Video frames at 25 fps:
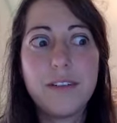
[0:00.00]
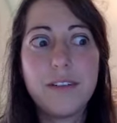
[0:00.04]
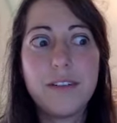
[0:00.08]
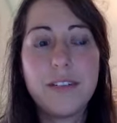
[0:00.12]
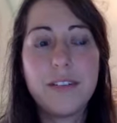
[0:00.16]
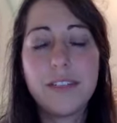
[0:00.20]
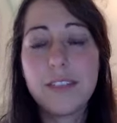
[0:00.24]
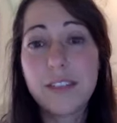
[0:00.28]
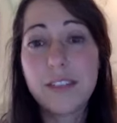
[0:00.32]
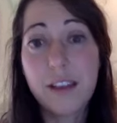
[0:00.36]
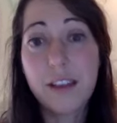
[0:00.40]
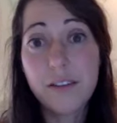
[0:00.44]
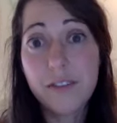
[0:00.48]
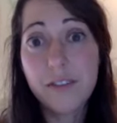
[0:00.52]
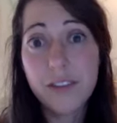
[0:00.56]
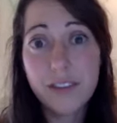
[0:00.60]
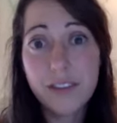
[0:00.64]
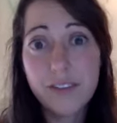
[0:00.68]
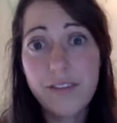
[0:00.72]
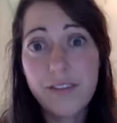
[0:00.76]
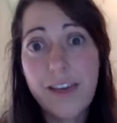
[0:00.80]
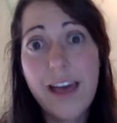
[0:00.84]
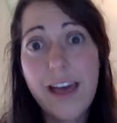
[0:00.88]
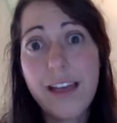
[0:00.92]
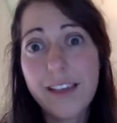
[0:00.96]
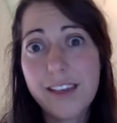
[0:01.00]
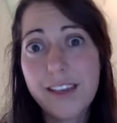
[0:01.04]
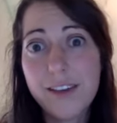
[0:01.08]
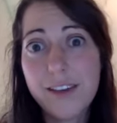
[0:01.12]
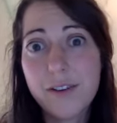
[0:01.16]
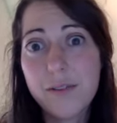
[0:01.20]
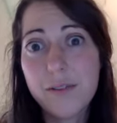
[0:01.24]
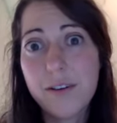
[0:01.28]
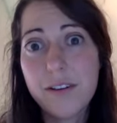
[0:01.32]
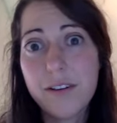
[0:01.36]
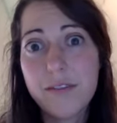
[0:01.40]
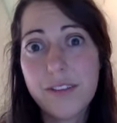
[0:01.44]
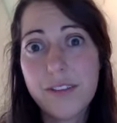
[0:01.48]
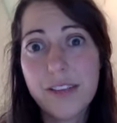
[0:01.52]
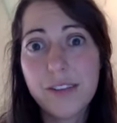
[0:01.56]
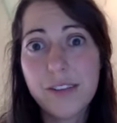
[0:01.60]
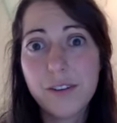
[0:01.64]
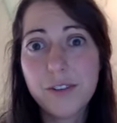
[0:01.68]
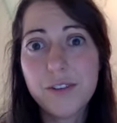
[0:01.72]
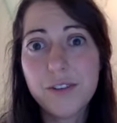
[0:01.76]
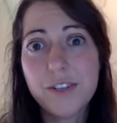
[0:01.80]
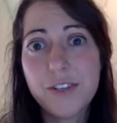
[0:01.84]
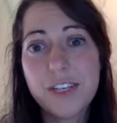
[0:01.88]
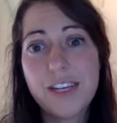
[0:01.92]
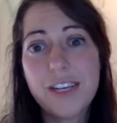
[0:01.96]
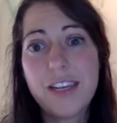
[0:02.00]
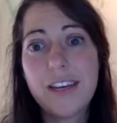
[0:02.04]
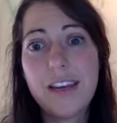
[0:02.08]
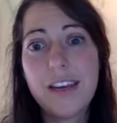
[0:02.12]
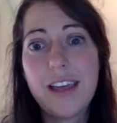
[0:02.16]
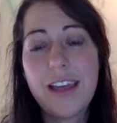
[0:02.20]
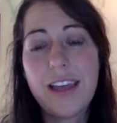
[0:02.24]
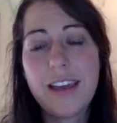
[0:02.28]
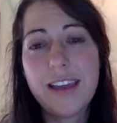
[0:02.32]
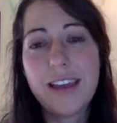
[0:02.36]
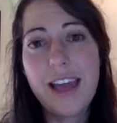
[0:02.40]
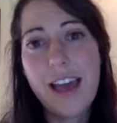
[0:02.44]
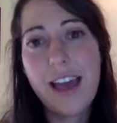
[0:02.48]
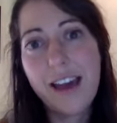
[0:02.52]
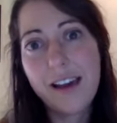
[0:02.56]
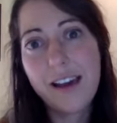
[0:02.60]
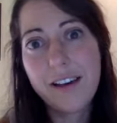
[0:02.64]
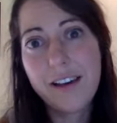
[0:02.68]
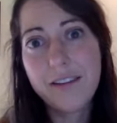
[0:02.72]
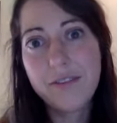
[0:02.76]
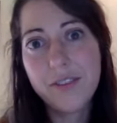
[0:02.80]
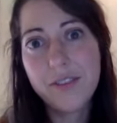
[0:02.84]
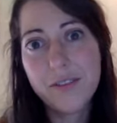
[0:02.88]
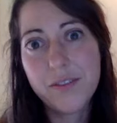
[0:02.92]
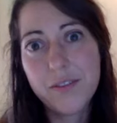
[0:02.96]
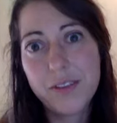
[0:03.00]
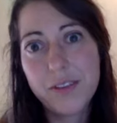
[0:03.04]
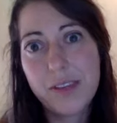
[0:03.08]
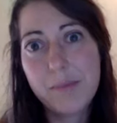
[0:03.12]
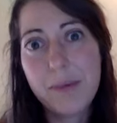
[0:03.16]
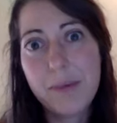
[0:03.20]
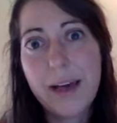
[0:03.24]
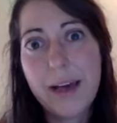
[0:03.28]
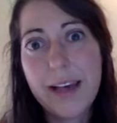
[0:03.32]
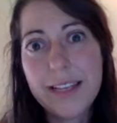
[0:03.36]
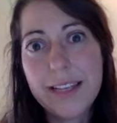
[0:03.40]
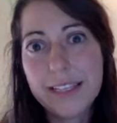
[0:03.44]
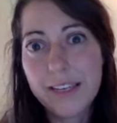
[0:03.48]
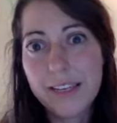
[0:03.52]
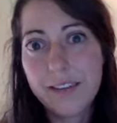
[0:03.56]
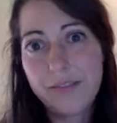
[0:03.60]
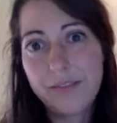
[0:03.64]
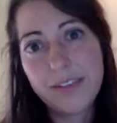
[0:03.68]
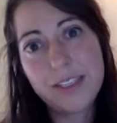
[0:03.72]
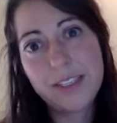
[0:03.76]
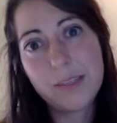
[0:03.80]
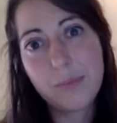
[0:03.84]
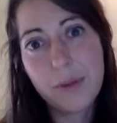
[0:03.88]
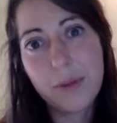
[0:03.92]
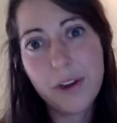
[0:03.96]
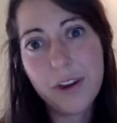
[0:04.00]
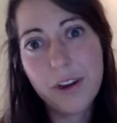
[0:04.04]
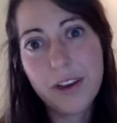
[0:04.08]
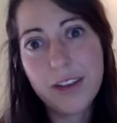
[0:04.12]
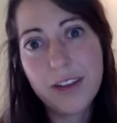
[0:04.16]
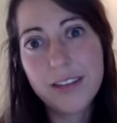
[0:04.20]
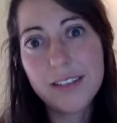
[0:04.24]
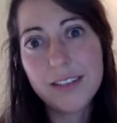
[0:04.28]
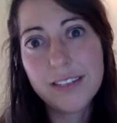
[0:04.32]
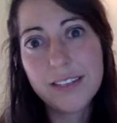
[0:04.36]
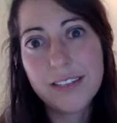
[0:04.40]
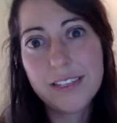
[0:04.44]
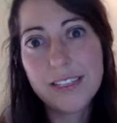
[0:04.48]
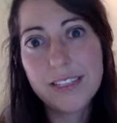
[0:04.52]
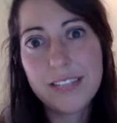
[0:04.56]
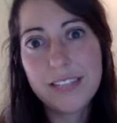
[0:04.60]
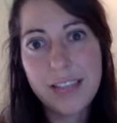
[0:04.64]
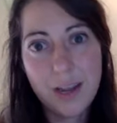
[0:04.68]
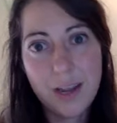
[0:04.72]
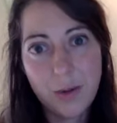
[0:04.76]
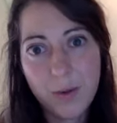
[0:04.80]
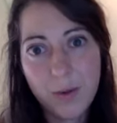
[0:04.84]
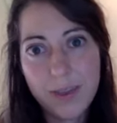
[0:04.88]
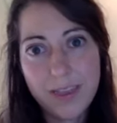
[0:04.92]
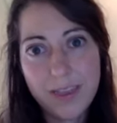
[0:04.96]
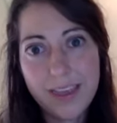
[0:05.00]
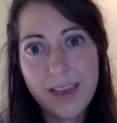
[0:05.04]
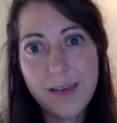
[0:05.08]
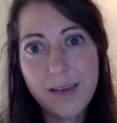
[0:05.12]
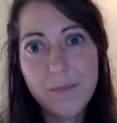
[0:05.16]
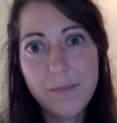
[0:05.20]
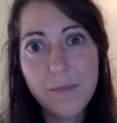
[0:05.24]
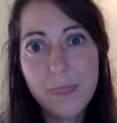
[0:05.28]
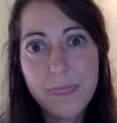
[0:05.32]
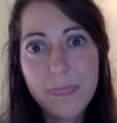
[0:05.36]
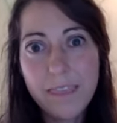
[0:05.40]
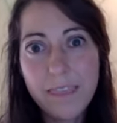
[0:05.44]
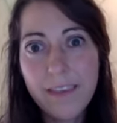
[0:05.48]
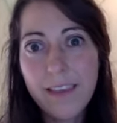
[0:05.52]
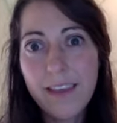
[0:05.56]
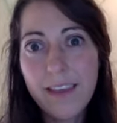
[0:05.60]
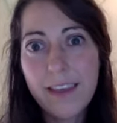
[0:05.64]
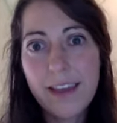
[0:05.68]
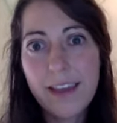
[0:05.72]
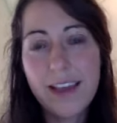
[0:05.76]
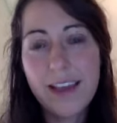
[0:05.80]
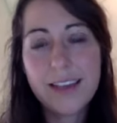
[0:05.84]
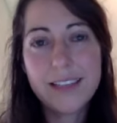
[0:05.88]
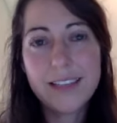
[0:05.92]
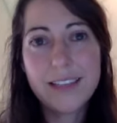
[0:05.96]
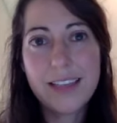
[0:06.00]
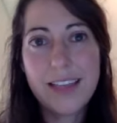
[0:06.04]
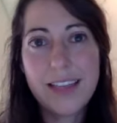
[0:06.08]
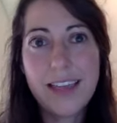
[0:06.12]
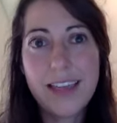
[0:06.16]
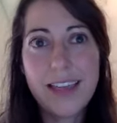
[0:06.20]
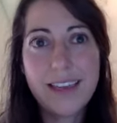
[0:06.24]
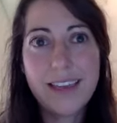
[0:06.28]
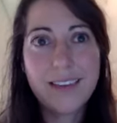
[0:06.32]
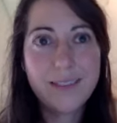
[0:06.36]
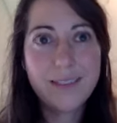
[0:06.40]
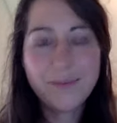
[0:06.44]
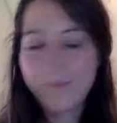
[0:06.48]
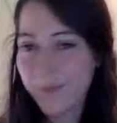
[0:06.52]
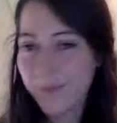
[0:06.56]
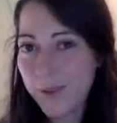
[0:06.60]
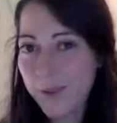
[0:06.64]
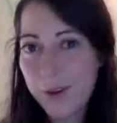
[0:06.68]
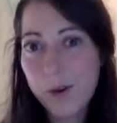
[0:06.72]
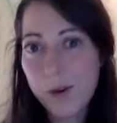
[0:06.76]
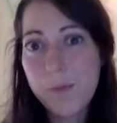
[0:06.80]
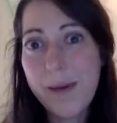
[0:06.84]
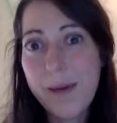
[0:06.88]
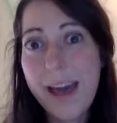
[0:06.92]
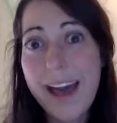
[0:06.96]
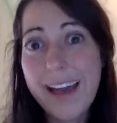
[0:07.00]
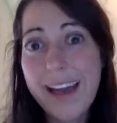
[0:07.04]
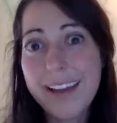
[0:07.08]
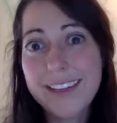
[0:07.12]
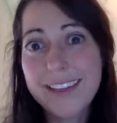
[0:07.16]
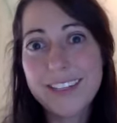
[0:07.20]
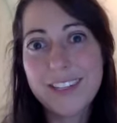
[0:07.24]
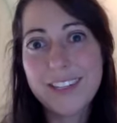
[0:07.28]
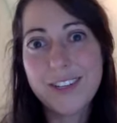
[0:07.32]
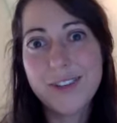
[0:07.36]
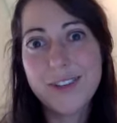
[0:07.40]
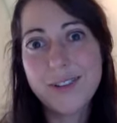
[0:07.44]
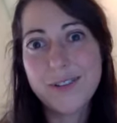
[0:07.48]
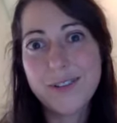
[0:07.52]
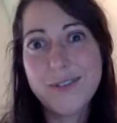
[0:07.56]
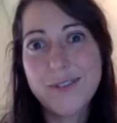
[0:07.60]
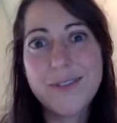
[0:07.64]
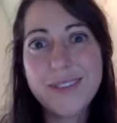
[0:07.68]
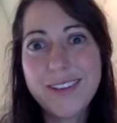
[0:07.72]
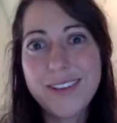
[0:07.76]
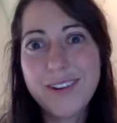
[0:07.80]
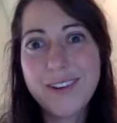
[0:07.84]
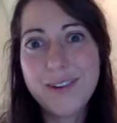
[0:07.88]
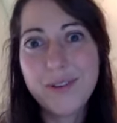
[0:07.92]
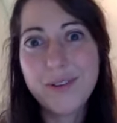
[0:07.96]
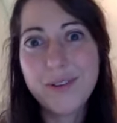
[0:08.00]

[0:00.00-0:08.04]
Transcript: discover the value of inclusion and have a really positive experience to take with them as they go back to, the